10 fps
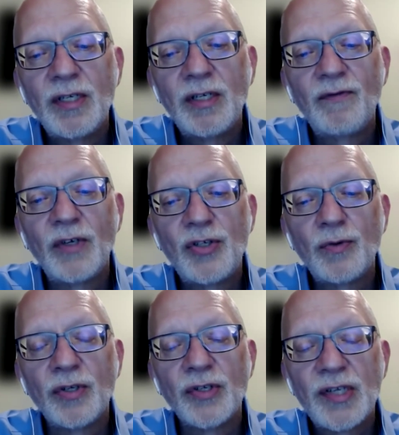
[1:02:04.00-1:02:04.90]

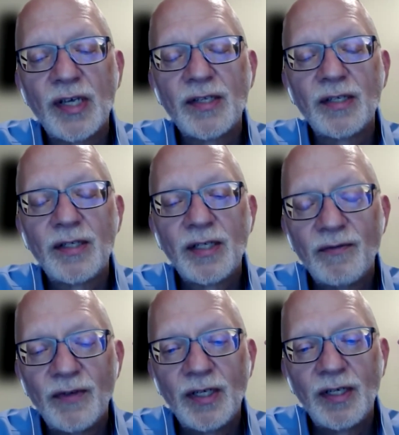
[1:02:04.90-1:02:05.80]
individual
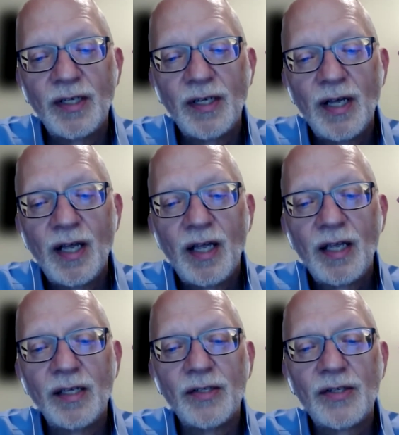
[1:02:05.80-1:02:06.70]
sensitivity
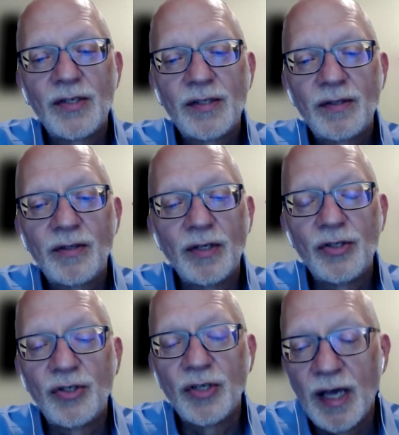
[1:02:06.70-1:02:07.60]
in the
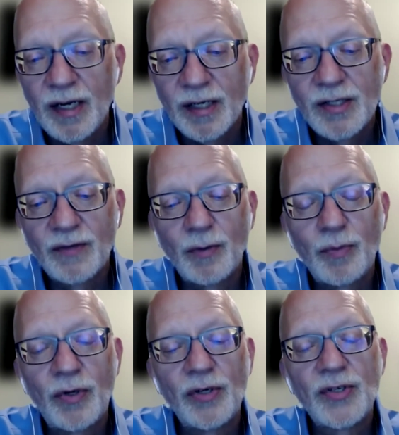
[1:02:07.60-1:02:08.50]
genetics of a
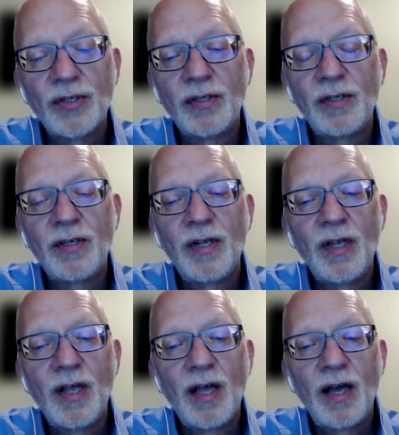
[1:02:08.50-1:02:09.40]
person,
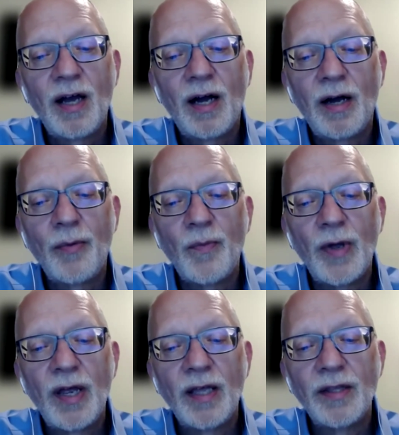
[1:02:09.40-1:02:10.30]

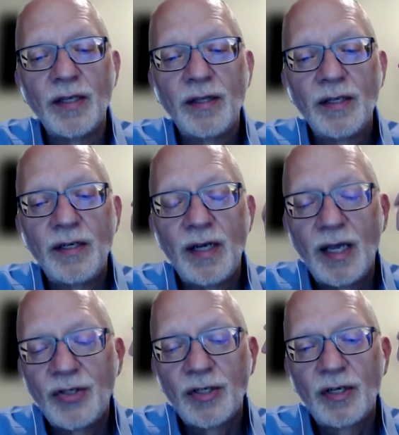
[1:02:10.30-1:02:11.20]
and the
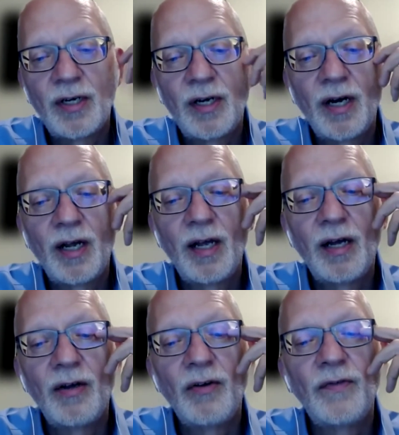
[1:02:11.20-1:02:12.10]
nature
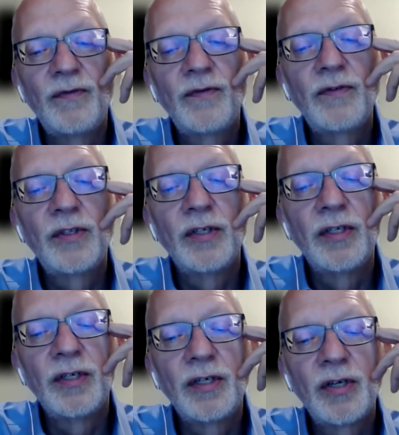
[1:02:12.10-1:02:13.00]
of
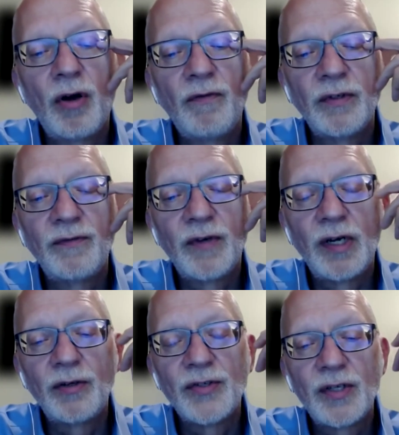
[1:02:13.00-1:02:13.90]
the COVID
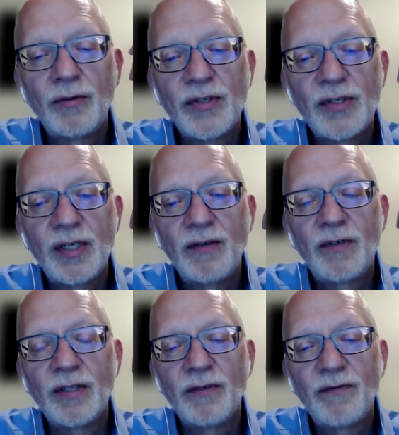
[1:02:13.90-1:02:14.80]
virus they
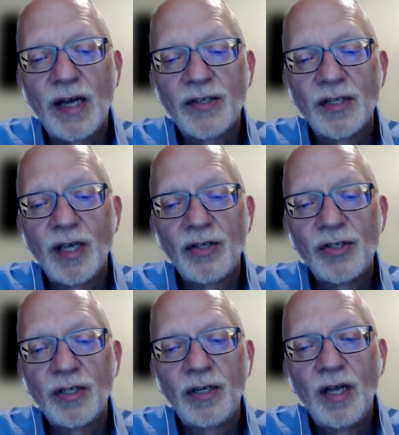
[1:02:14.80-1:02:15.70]
received and the
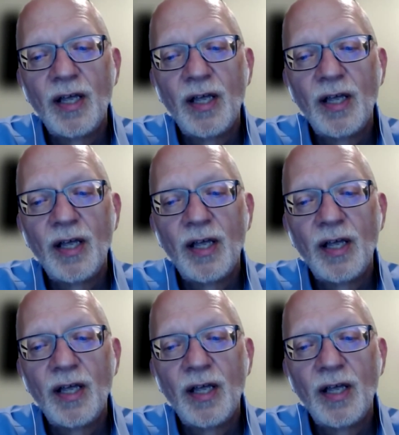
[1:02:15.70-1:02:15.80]
vaccination